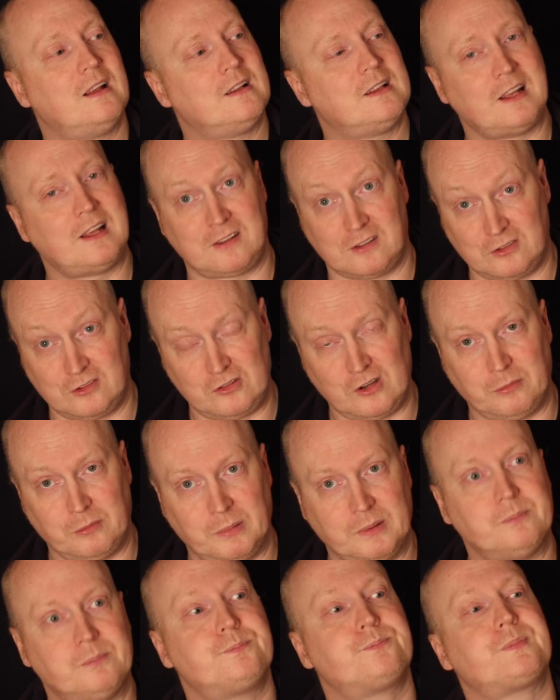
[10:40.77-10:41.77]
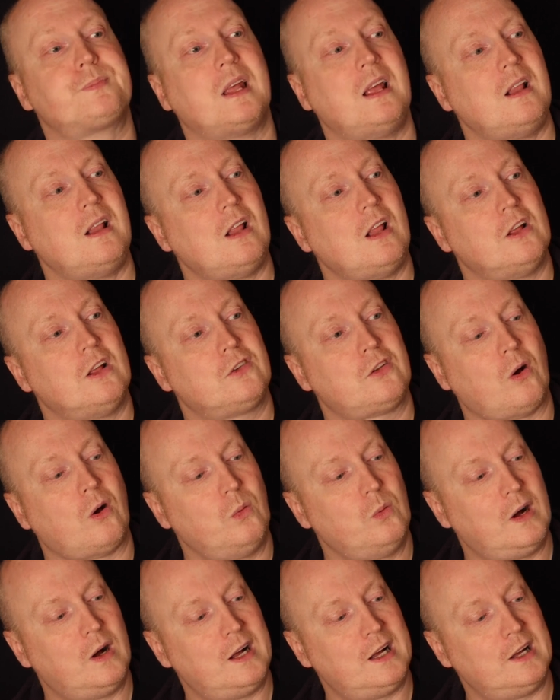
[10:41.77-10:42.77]
ladies and gentlemen.
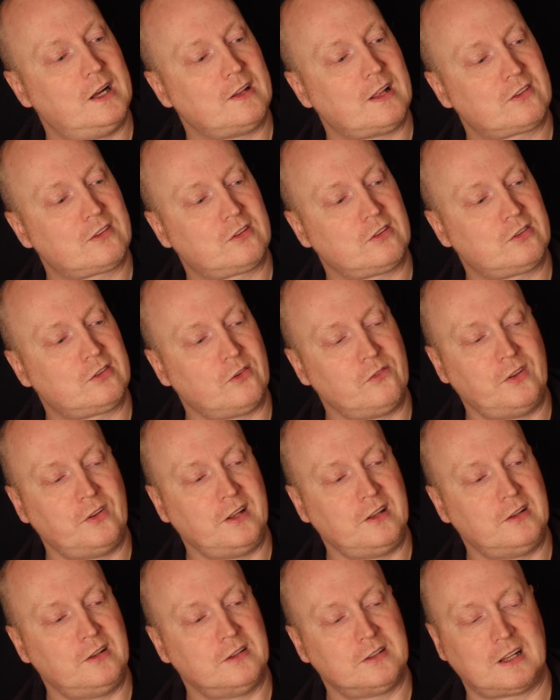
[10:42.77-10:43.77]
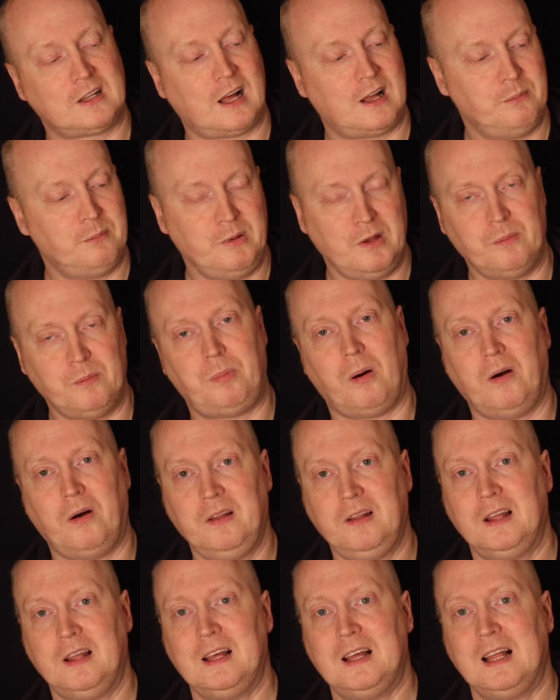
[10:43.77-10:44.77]
So that's just something, a mute
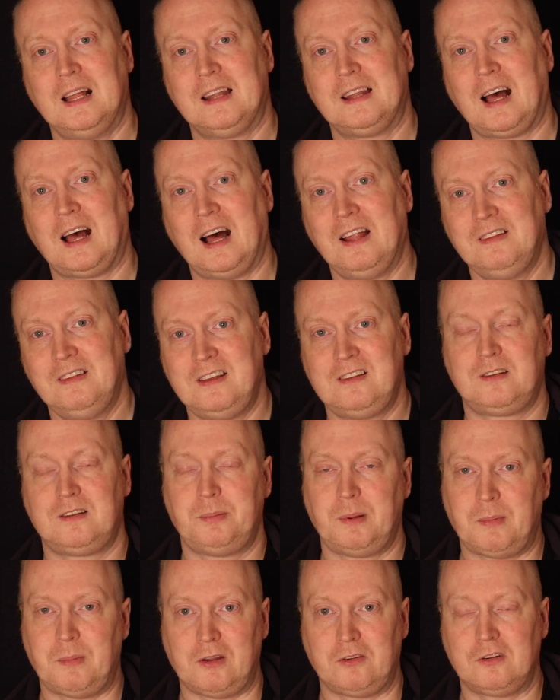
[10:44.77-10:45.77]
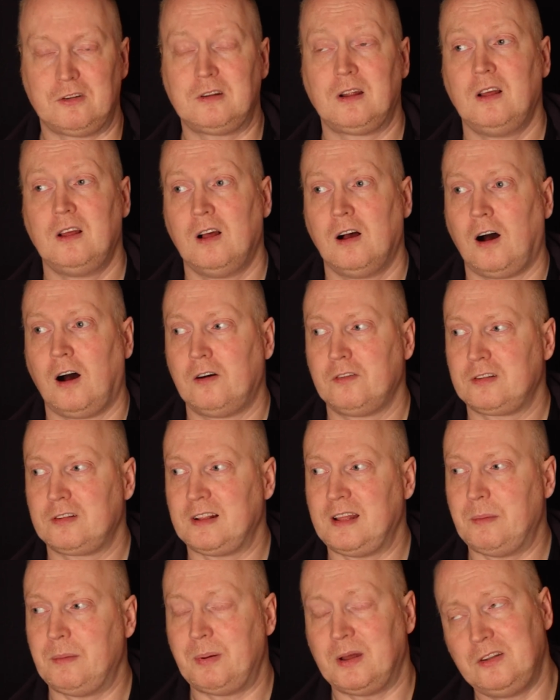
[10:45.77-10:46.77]
point that needs to be mentioned.
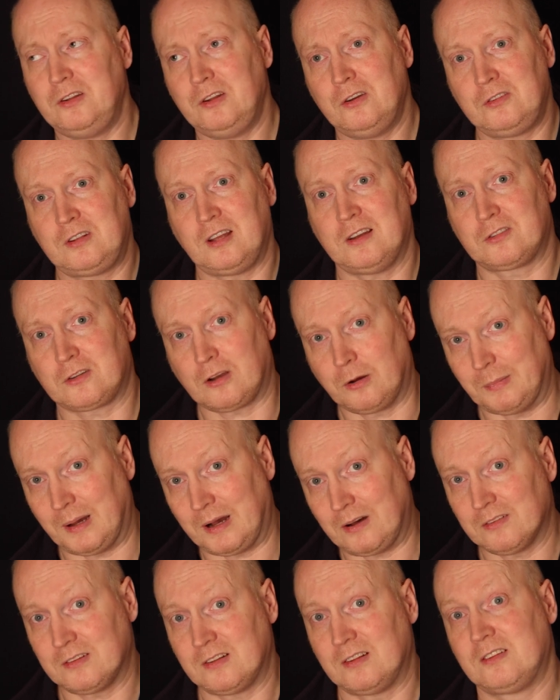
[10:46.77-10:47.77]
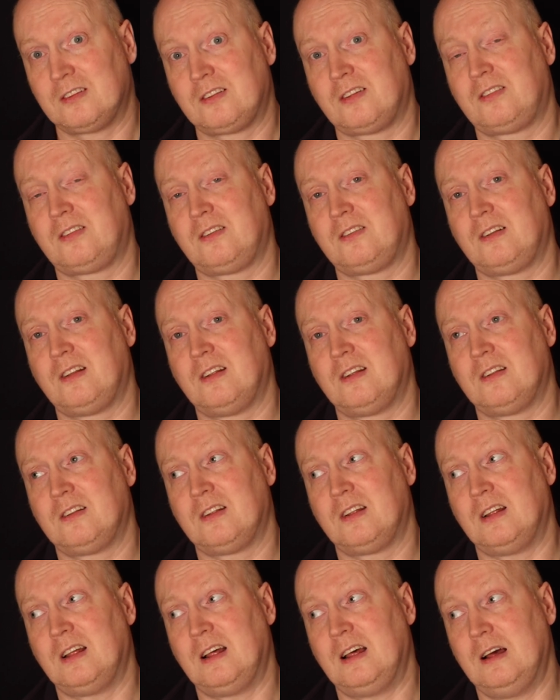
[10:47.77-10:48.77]
Obviously, a bit of news has come out
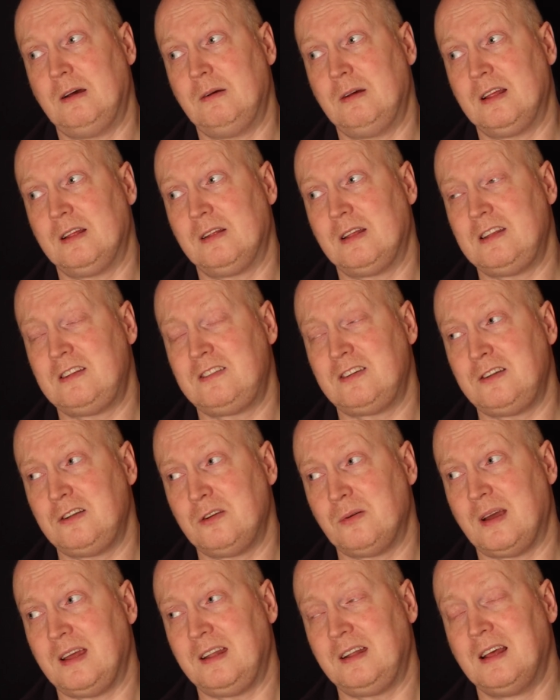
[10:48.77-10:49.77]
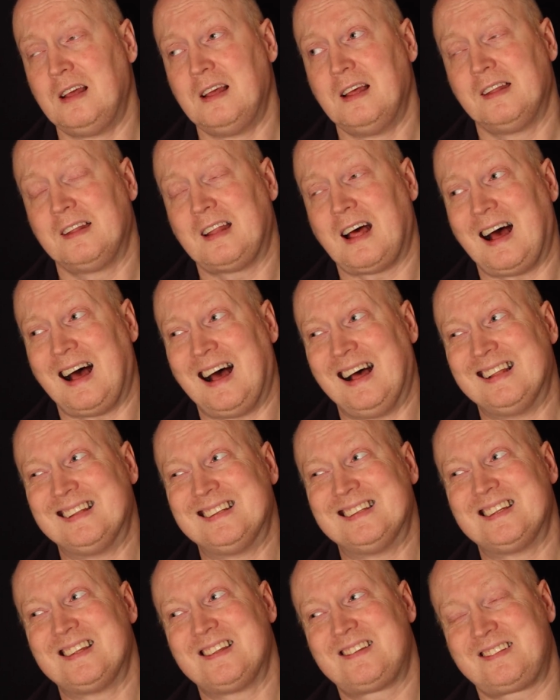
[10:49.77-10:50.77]
insinuating that
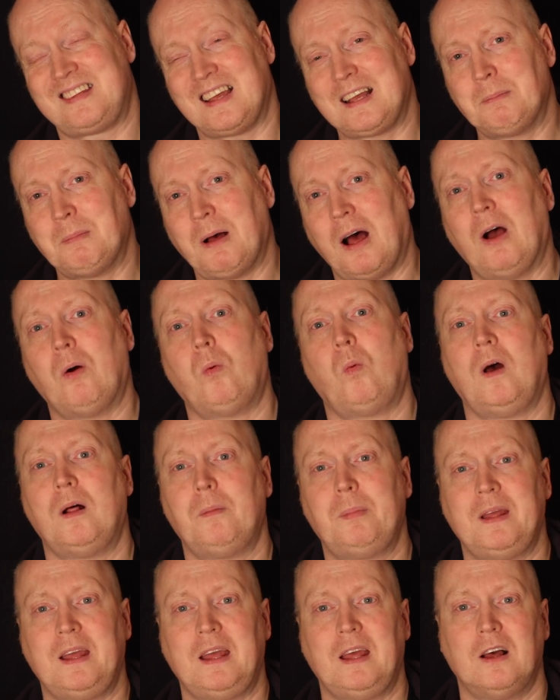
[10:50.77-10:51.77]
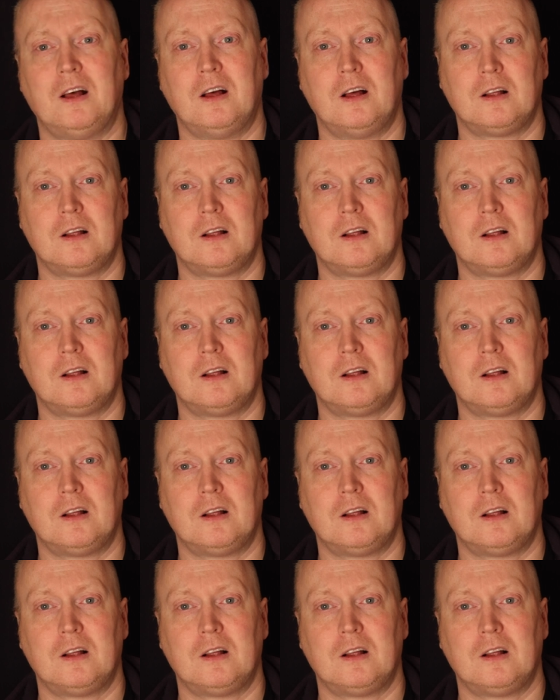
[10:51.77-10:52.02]
Sigma will be